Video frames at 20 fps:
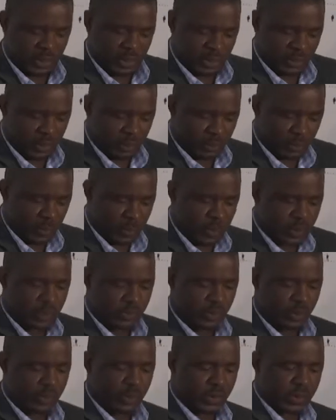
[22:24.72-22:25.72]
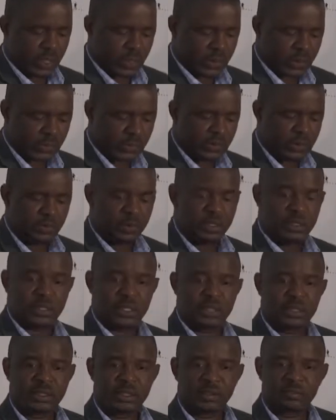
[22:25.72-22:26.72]
support Portugal in
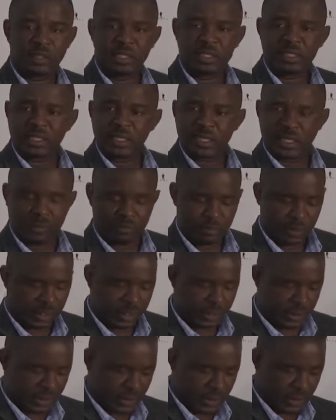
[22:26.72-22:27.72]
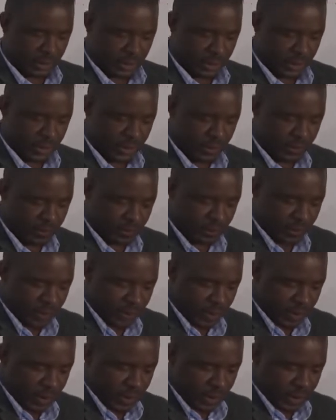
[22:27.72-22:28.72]
maintaining military campaigns in the region.
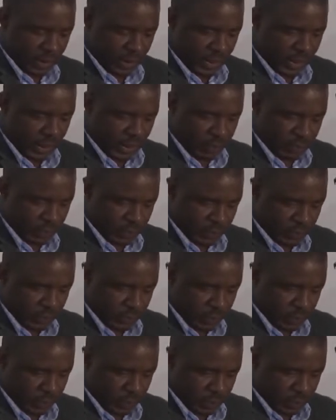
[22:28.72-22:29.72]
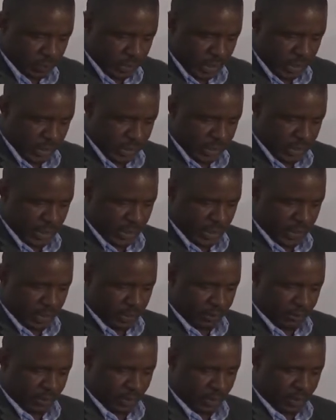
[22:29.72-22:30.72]
But
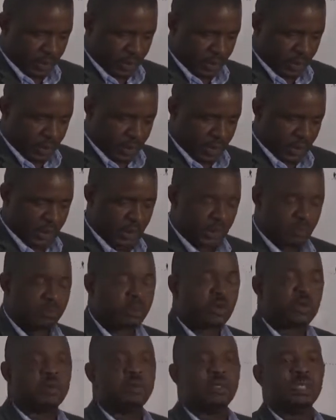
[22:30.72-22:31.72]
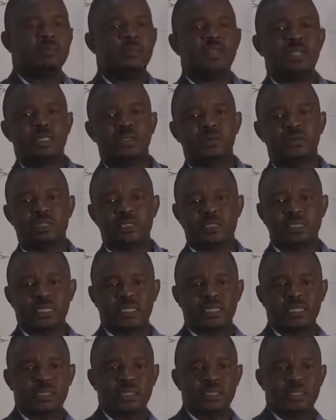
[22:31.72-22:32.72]
the problem then was
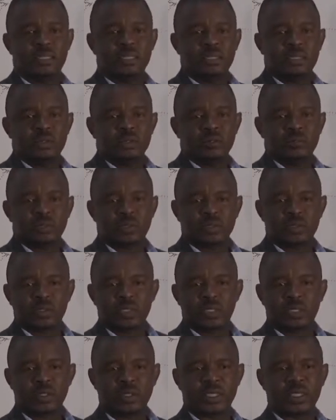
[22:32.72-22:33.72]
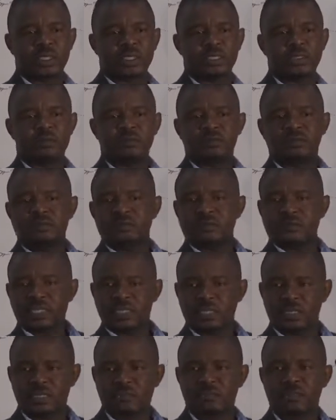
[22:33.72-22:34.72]
that Portugal had a
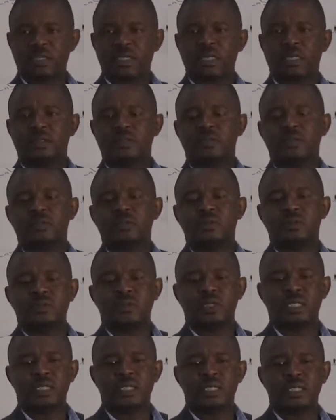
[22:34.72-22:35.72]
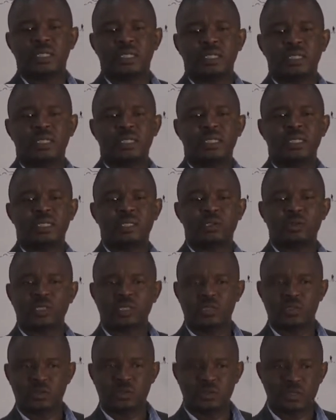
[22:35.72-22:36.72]
vast empire on the one hand, and it
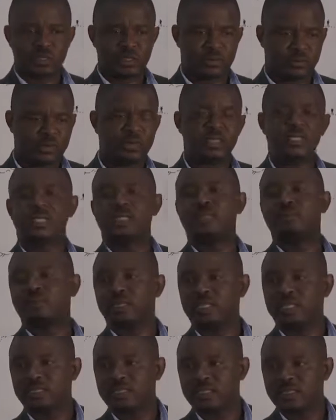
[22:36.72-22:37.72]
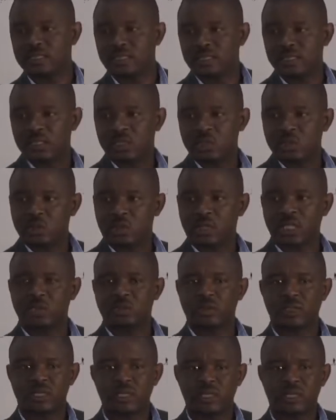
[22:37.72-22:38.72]
was not physically present to
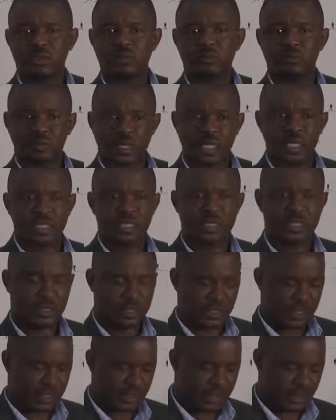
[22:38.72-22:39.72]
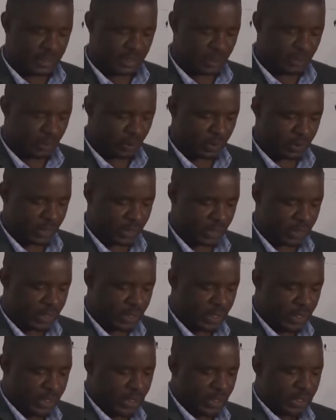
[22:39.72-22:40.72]
actually manage that
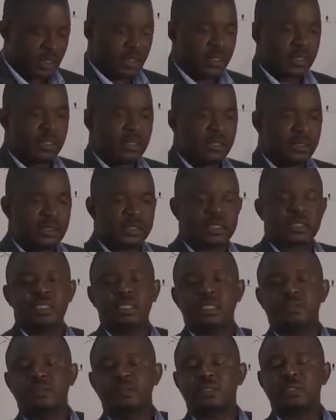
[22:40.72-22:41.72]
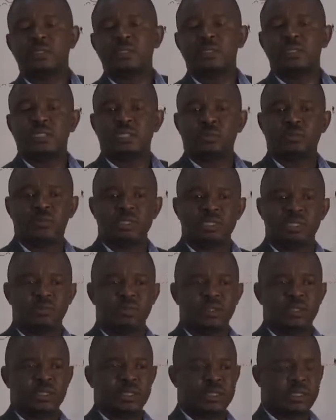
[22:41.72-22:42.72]
process. And this left the
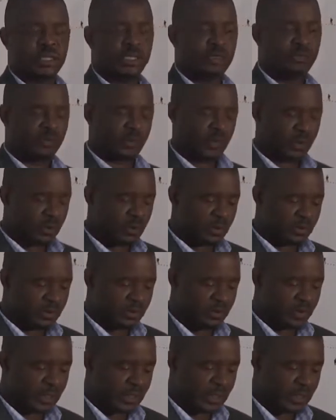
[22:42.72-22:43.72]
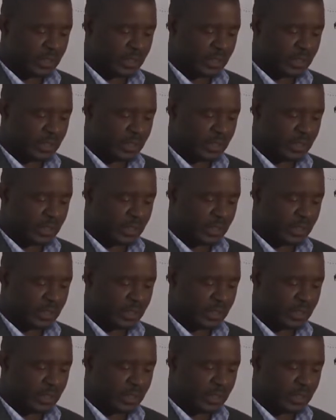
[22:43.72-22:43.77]
responsibility of,